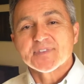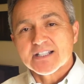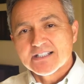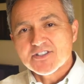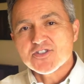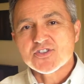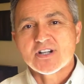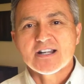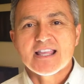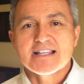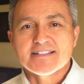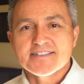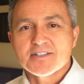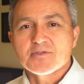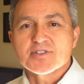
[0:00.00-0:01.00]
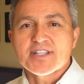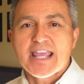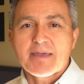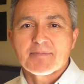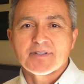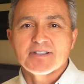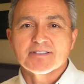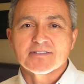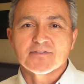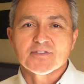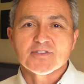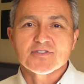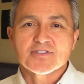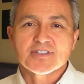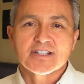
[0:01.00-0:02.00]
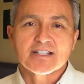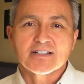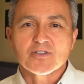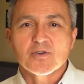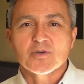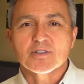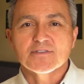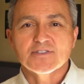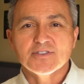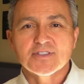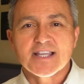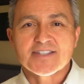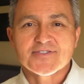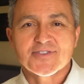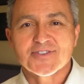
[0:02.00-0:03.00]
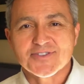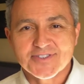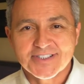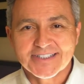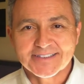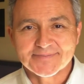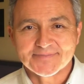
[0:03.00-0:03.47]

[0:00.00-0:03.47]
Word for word: Let's start out and see what's happened here in the first uh, quarter of 2013.